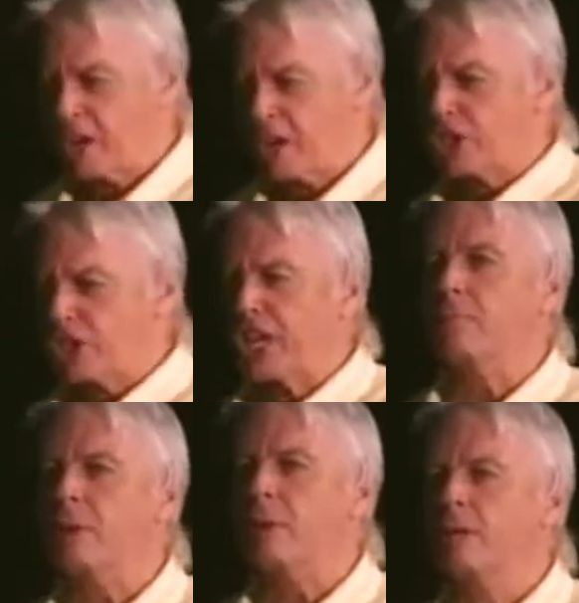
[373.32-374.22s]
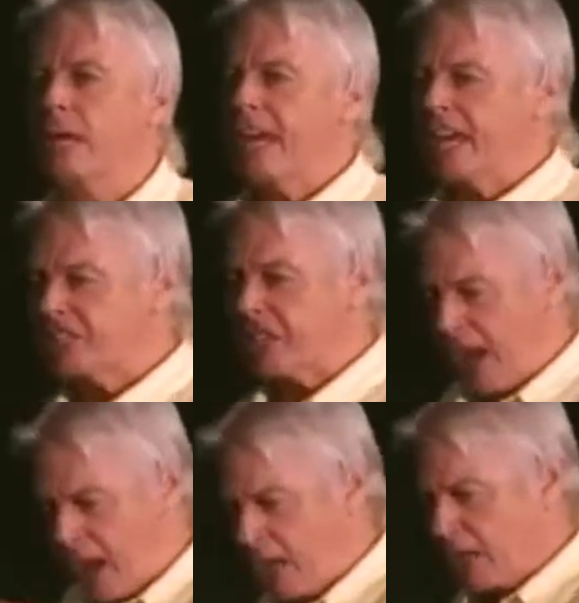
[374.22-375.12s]
regime is
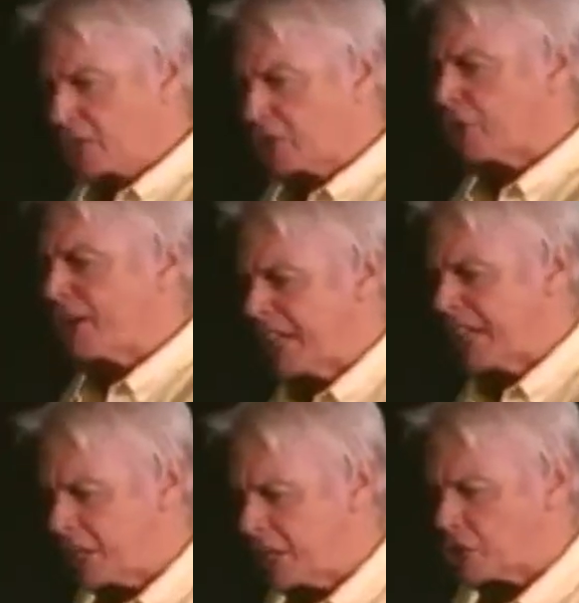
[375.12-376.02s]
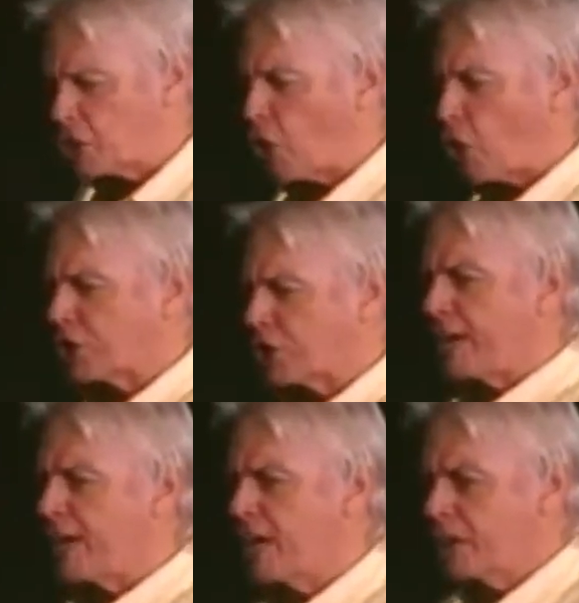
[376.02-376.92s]
treating and torturing
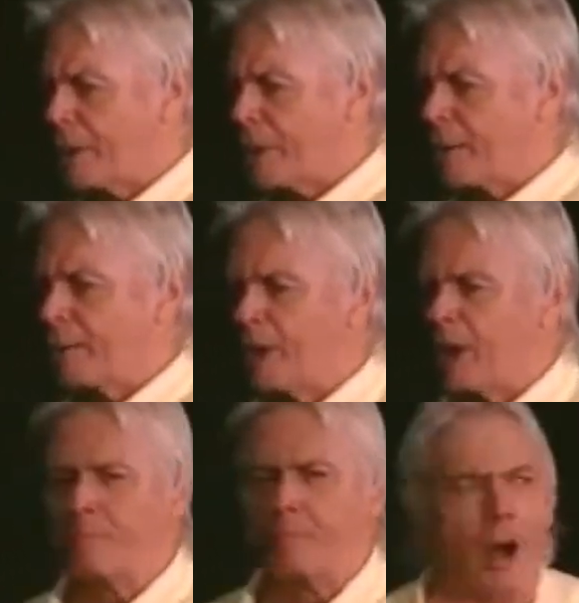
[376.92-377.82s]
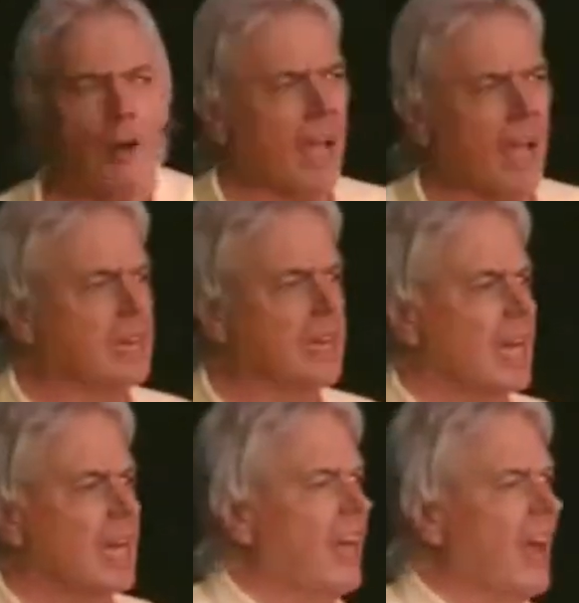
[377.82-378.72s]
the people of Bahrain
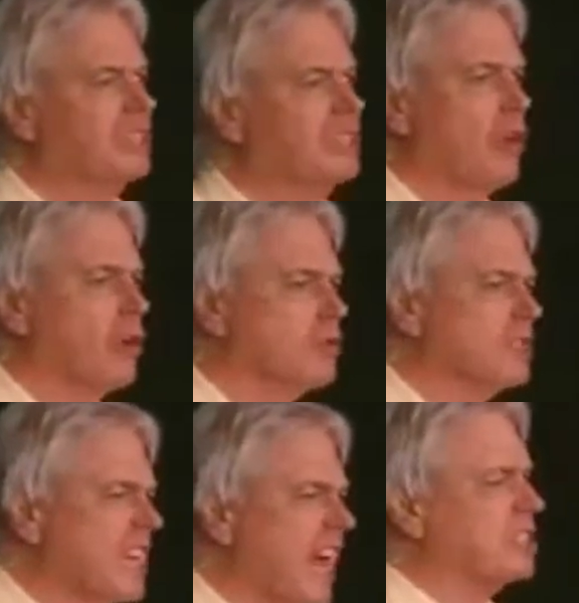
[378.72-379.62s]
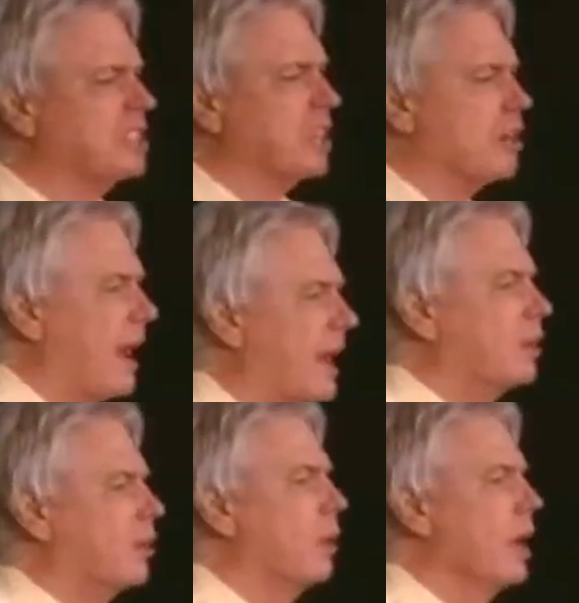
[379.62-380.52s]
in that grotesque,
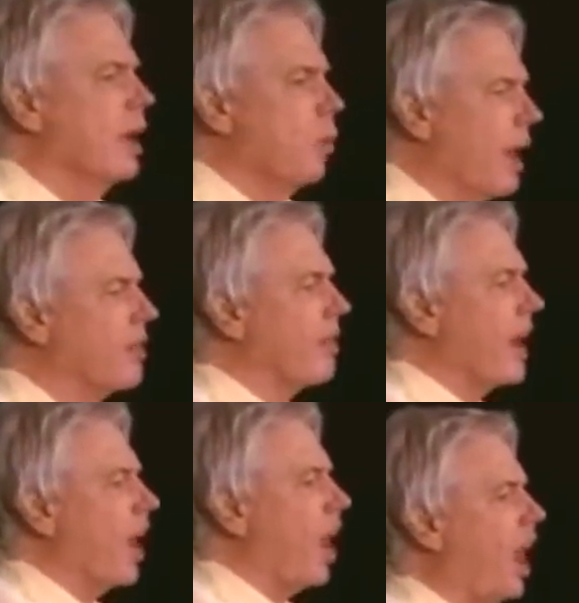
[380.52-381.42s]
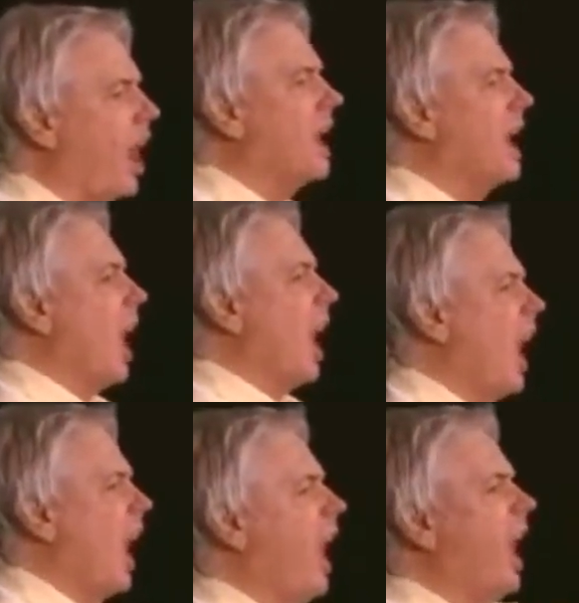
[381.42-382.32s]
tyrannical way that they are
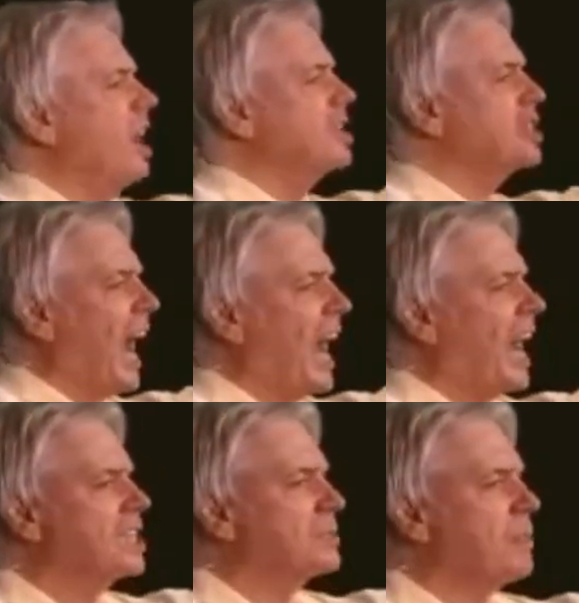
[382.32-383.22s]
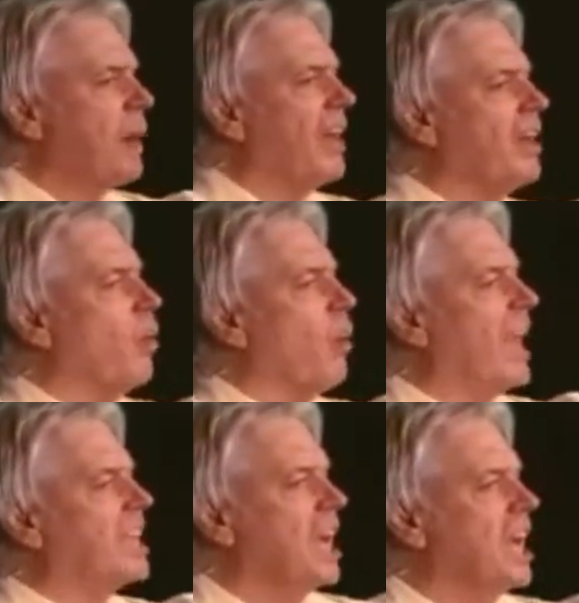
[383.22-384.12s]
unchallenged by the
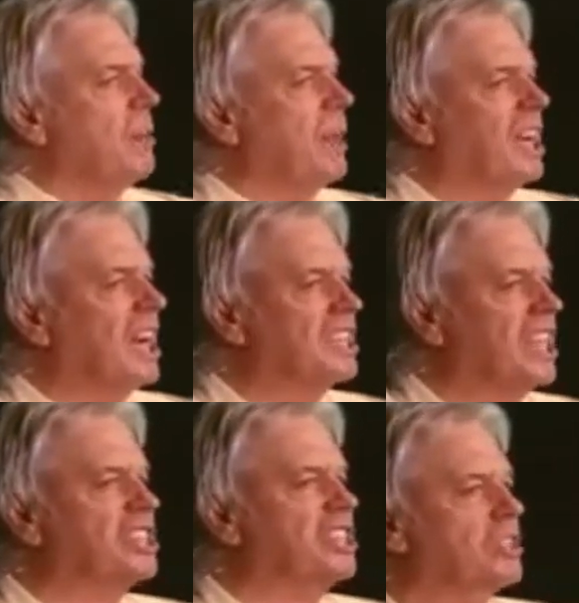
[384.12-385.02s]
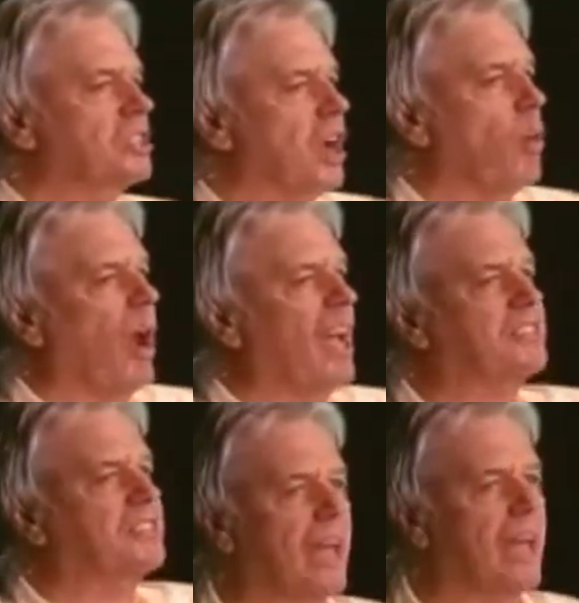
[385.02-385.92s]
West because it suits the West
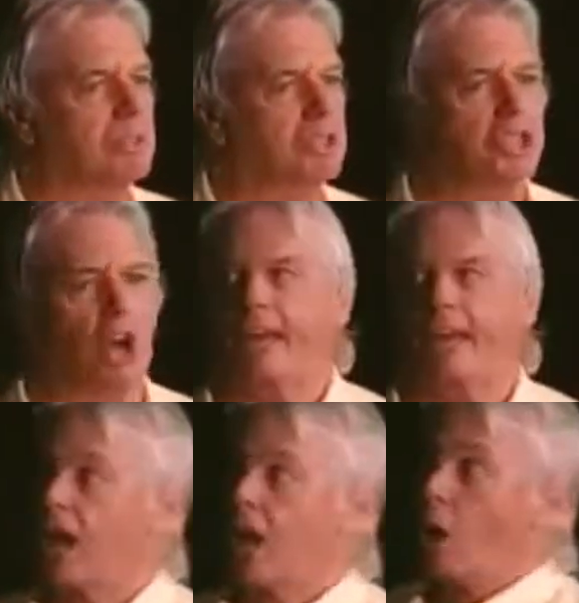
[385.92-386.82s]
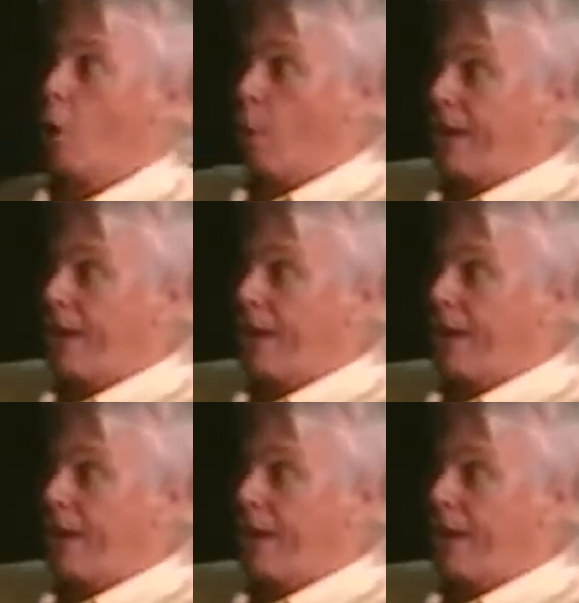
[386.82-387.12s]
for them to do it. When